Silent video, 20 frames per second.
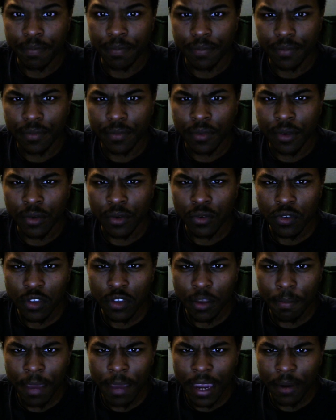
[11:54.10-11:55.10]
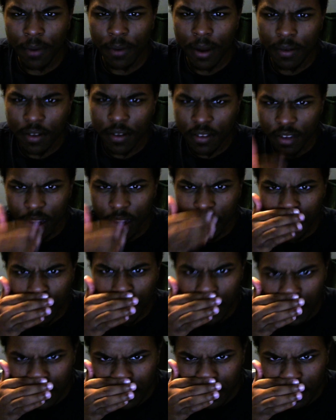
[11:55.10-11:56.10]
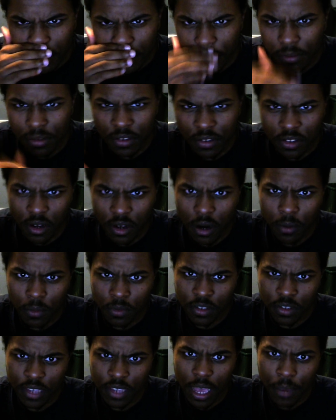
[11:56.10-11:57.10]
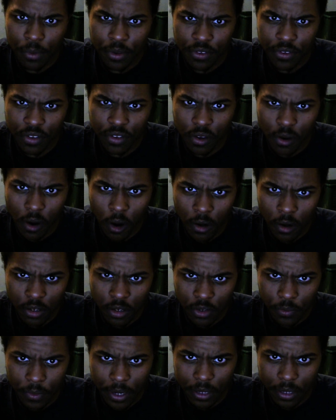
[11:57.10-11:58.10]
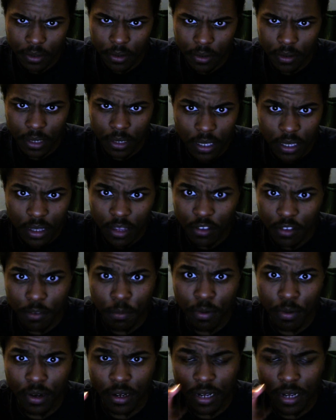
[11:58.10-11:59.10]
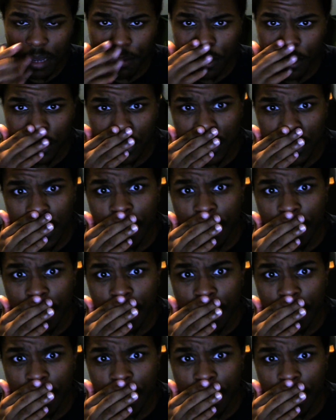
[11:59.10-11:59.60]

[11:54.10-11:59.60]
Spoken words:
who's the background designer? Scott Wills, the art director. He does a pretty damn good job.